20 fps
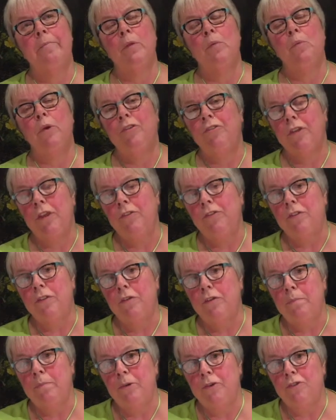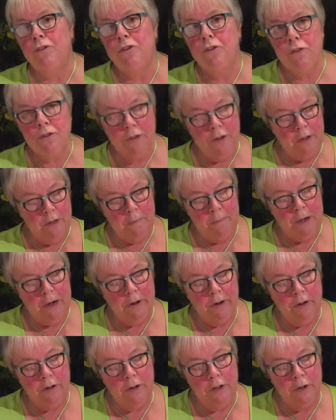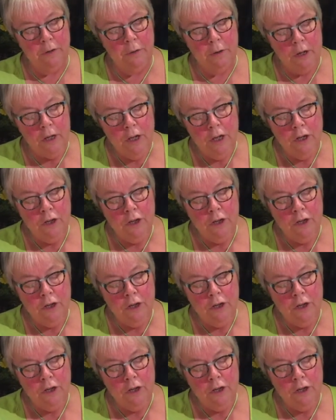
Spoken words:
whiskies that are matured in American oak